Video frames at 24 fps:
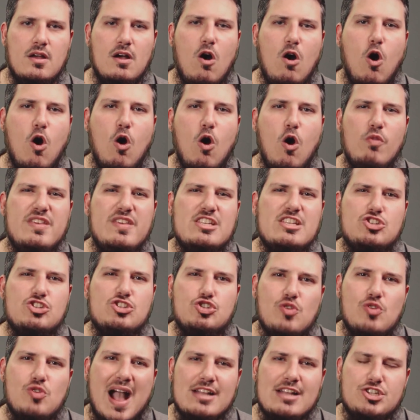All these
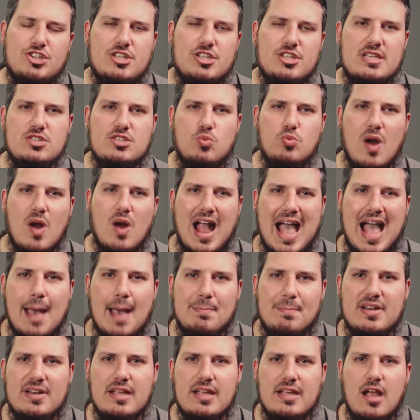tragedies were
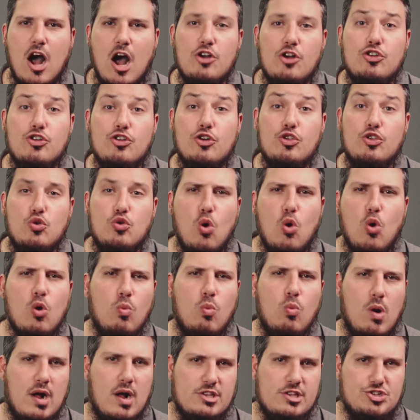happening under
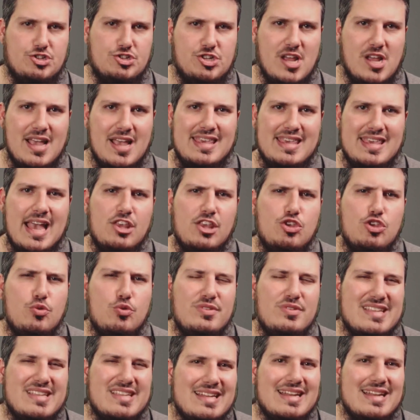your watch, Yet
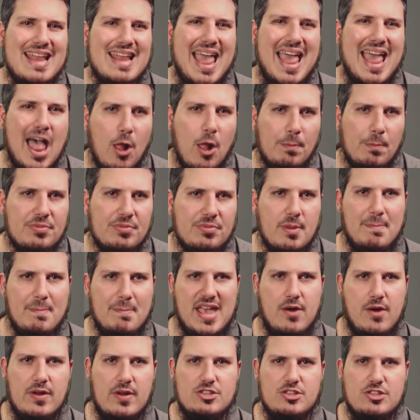you didn't help the
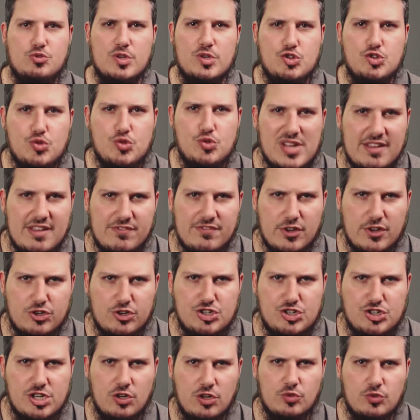parents retrieve their
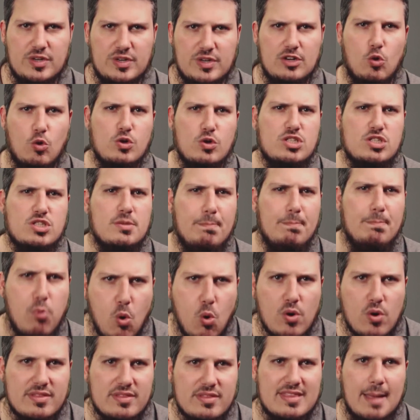children or
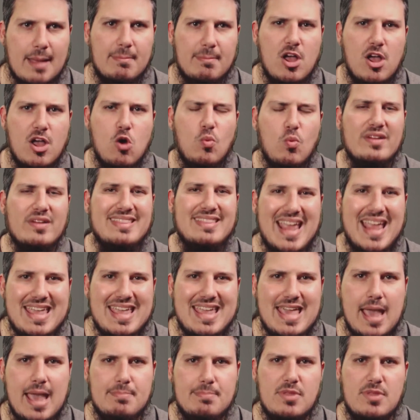support them when they
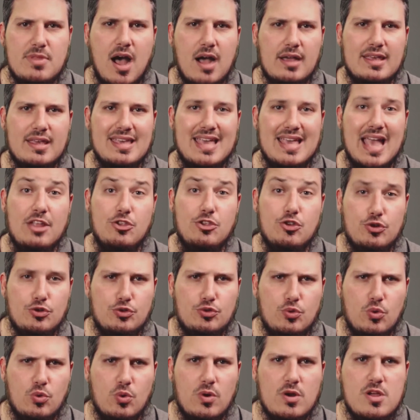came knocking at your
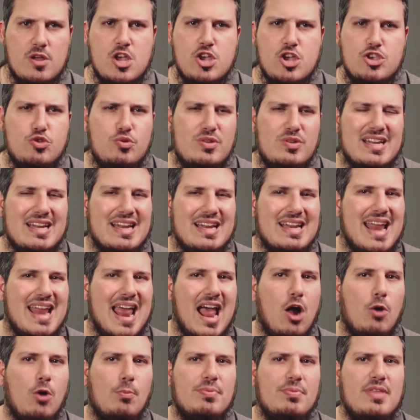door. You didn't
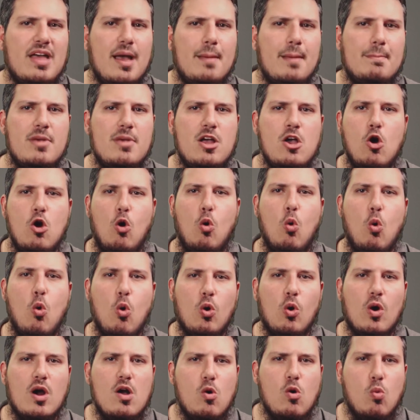help them
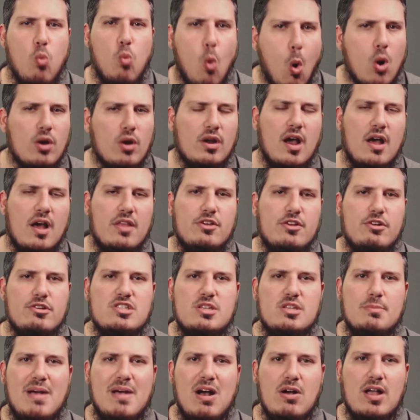or warn others
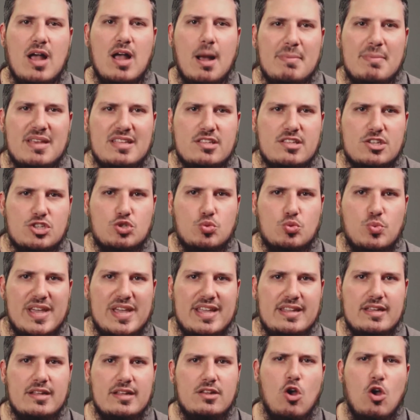about coming to
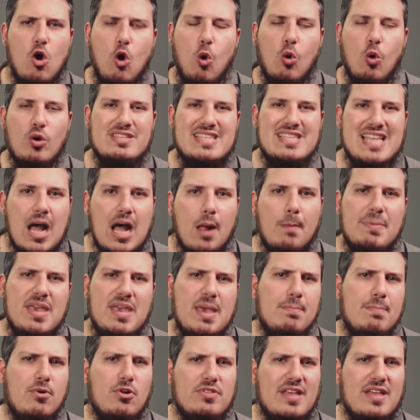Sweden or tell
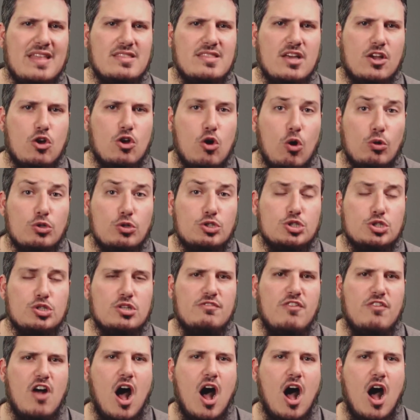people that the culture of